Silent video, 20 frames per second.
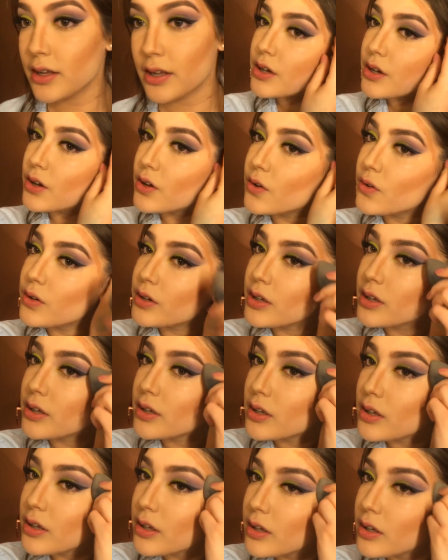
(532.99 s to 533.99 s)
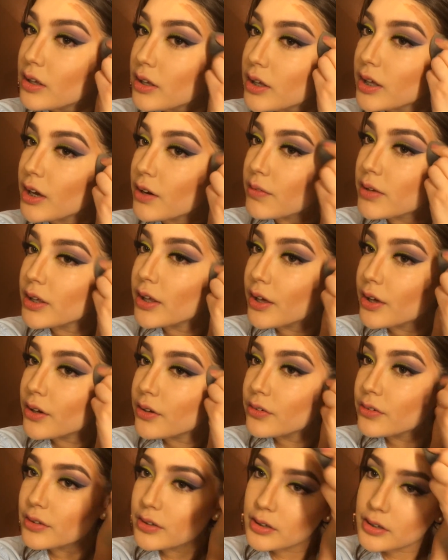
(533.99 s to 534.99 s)
So here we
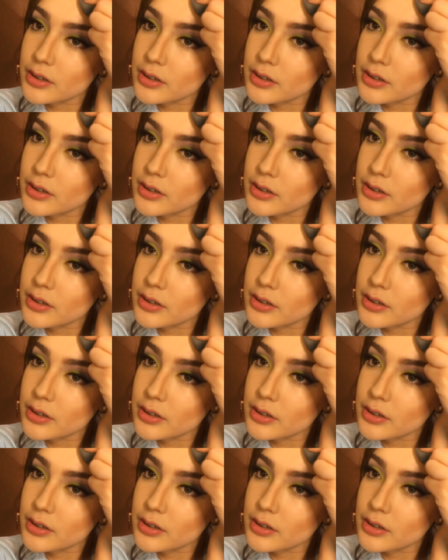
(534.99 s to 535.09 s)
go.